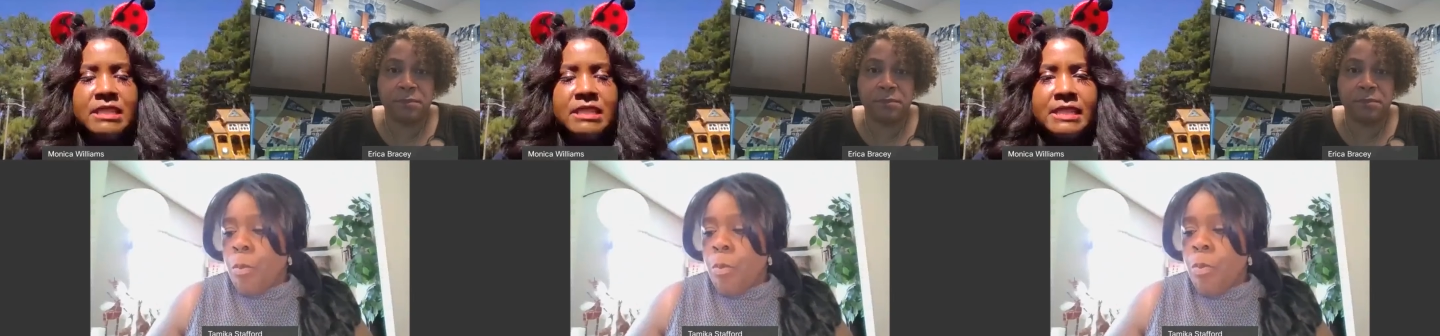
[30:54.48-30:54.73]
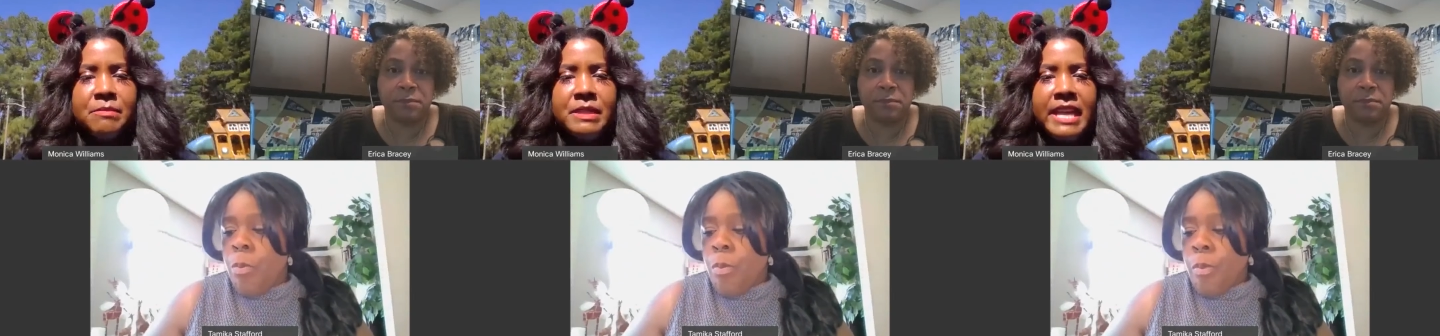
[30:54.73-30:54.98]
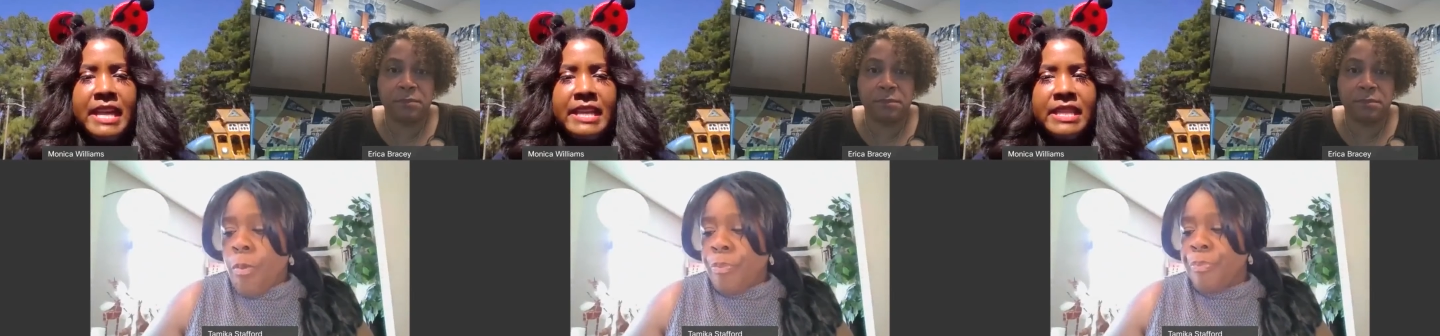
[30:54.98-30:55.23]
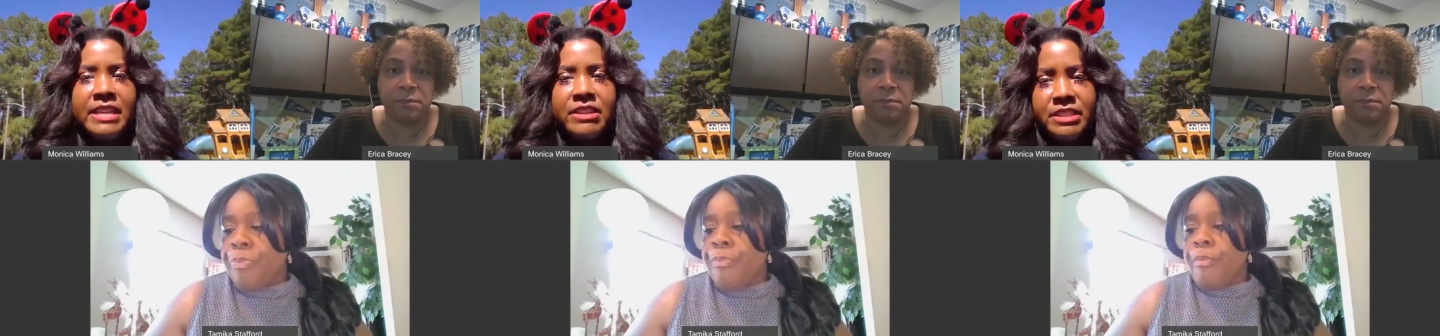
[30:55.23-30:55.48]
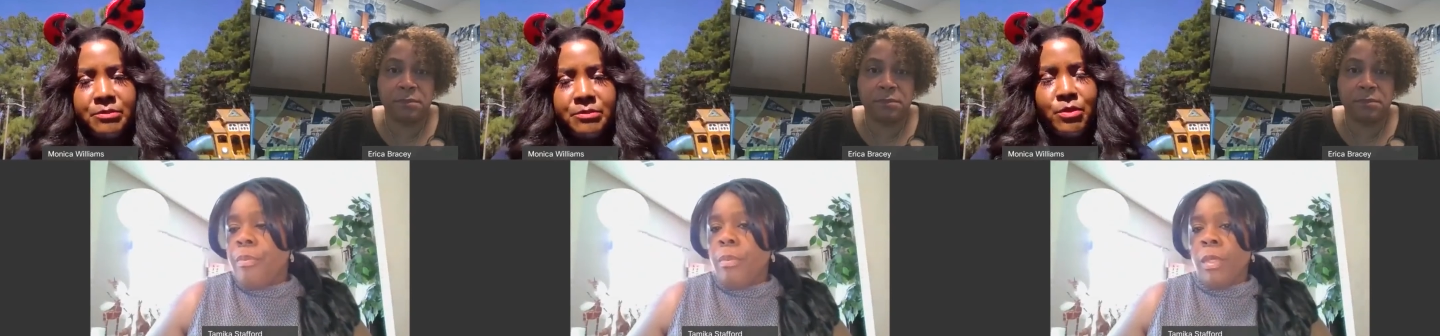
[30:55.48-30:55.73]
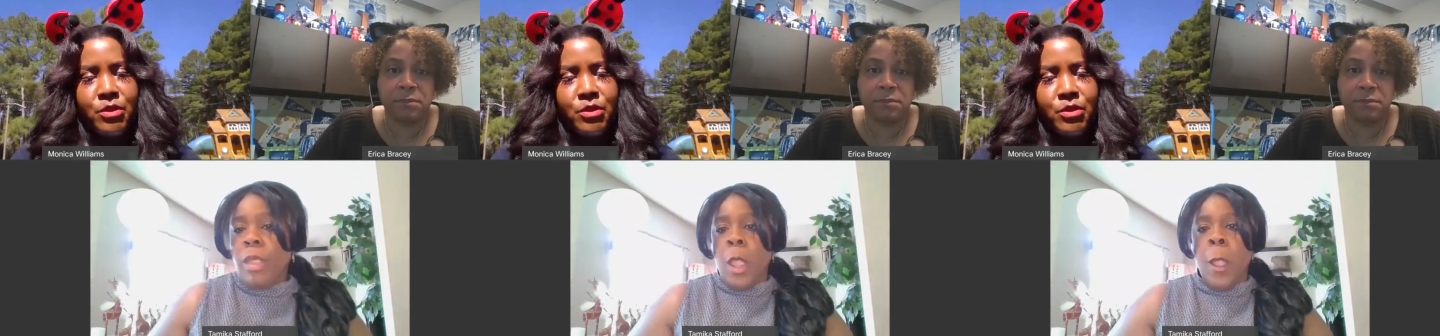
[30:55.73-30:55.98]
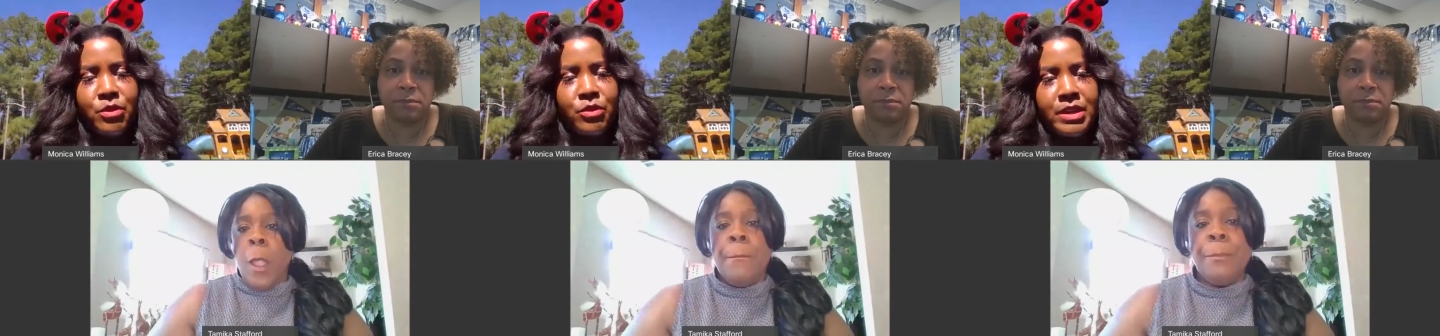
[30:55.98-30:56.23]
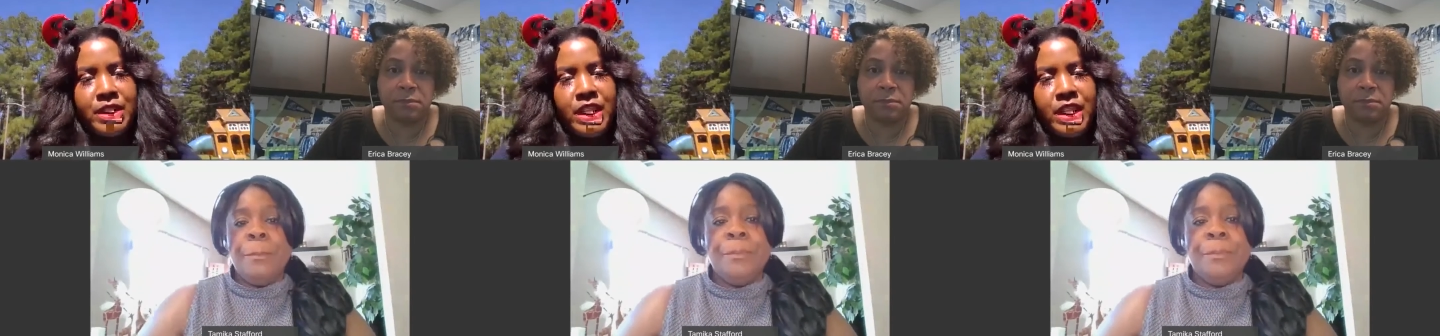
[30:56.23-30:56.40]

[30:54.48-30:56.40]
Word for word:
Speaker 1: B A, there are other programs out there.